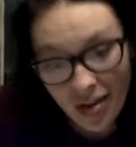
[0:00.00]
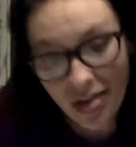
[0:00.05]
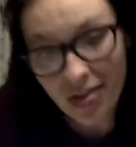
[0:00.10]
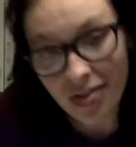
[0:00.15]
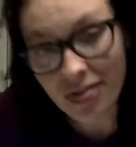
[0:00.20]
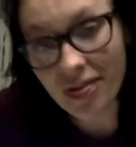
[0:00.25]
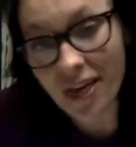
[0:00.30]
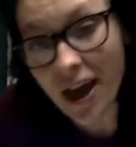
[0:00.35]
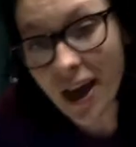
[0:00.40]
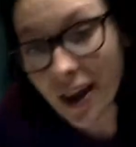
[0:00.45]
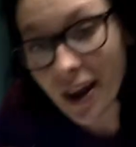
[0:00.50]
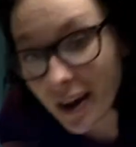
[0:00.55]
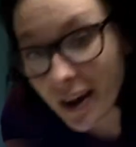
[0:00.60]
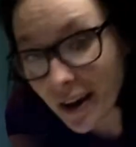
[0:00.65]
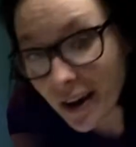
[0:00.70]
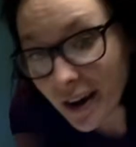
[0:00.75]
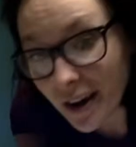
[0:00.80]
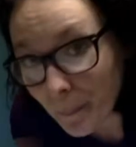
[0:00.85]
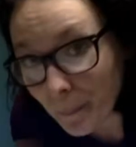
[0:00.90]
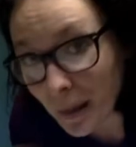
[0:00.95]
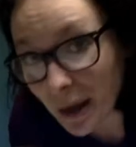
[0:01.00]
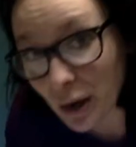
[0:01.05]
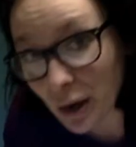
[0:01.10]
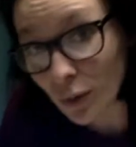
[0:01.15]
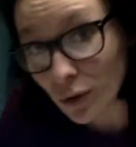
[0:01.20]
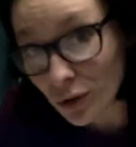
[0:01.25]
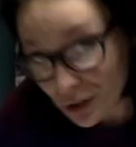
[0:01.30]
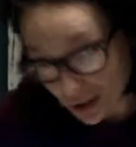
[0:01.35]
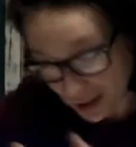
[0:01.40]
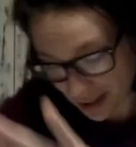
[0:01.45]
than my
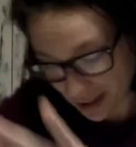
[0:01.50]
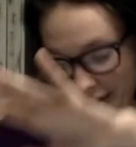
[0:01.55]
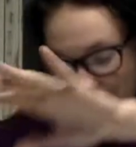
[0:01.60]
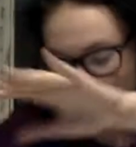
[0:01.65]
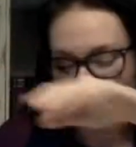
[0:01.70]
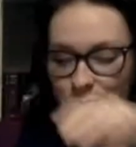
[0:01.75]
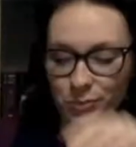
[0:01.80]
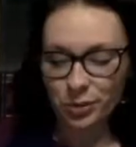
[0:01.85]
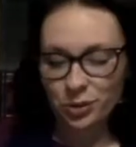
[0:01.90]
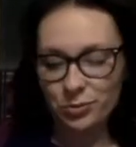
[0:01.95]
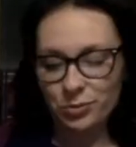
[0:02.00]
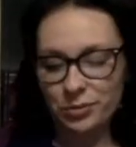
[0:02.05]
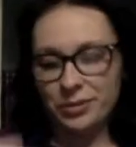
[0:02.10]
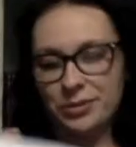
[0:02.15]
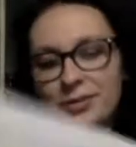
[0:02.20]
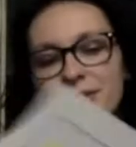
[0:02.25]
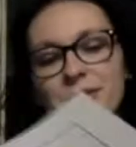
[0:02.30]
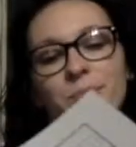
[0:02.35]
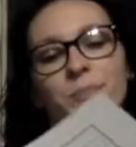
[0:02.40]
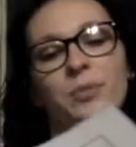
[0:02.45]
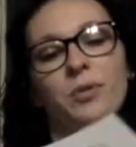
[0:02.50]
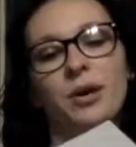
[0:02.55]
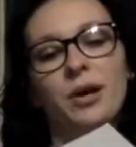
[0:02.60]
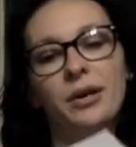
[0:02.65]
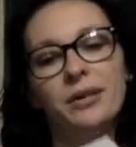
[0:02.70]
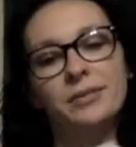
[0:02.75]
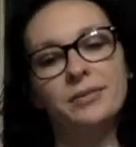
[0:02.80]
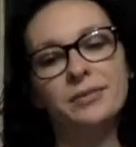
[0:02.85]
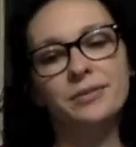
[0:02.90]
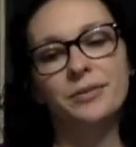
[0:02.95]
older kids, which was a
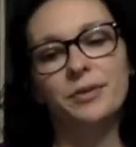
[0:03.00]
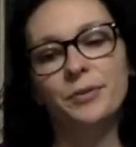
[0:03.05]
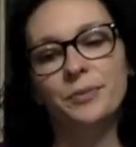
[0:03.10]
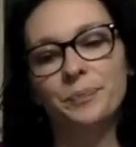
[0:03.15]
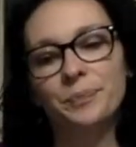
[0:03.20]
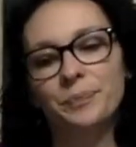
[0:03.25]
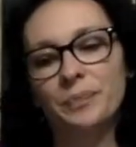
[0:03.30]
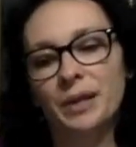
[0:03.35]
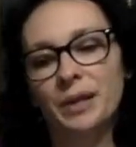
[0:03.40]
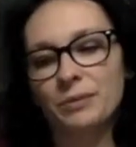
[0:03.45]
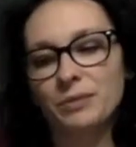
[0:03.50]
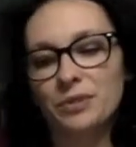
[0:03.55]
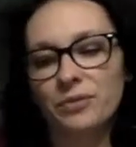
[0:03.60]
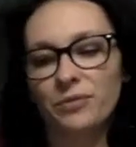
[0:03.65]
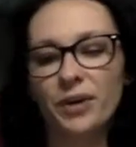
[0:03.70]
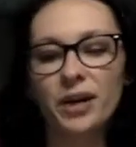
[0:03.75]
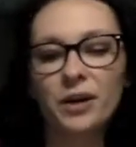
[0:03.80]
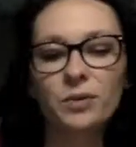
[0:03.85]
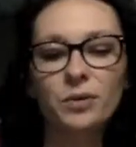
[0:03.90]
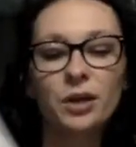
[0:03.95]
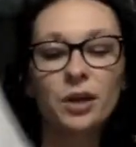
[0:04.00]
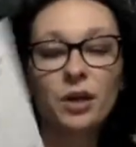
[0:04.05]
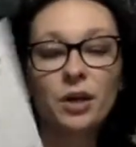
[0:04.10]
surprise. So that was fun.